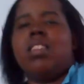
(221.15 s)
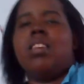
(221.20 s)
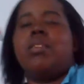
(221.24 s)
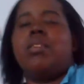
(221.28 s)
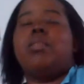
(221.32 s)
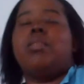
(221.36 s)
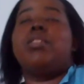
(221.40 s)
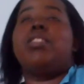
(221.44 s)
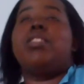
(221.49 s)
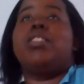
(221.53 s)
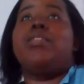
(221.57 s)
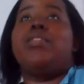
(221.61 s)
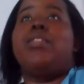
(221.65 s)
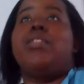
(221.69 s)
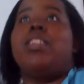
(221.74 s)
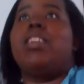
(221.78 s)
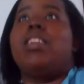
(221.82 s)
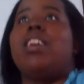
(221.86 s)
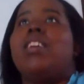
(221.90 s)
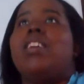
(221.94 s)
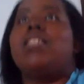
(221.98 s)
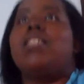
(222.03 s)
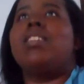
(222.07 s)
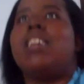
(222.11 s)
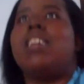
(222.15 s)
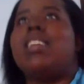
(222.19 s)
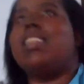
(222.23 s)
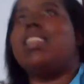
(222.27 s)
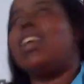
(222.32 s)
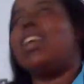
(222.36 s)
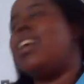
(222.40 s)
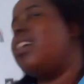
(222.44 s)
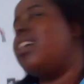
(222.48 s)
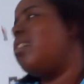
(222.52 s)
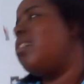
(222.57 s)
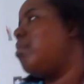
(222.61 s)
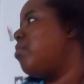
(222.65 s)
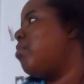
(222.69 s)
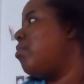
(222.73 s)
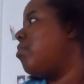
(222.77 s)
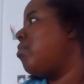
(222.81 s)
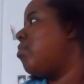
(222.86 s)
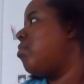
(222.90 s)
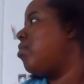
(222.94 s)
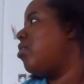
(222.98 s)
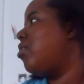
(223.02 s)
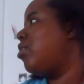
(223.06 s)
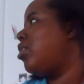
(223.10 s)
Which is funny. I was like, damn,
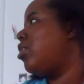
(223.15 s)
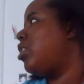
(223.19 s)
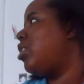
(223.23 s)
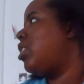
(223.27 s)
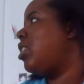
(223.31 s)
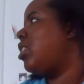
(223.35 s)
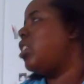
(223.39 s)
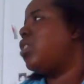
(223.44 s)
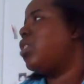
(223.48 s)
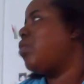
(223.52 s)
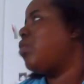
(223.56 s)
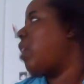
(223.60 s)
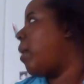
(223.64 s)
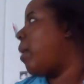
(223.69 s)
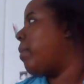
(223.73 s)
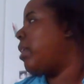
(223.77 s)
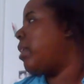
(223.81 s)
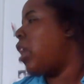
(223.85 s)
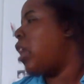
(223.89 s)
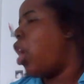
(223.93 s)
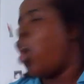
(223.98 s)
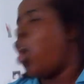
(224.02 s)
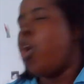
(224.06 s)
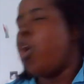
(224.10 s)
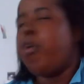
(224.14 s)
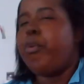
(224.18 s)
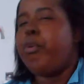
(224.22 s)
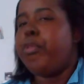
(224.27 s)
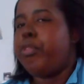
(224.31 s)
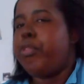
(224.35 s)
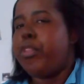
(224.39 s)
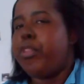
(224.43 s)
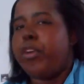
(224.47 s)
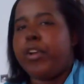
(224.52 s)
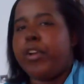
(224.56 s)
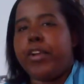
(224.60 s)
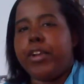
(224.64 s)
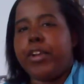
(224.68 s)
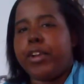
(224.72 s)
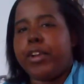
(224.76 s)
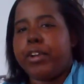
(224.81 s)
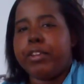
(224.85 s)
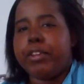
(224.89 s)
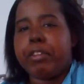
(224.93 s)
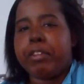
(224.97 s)
she's describing the whole thing.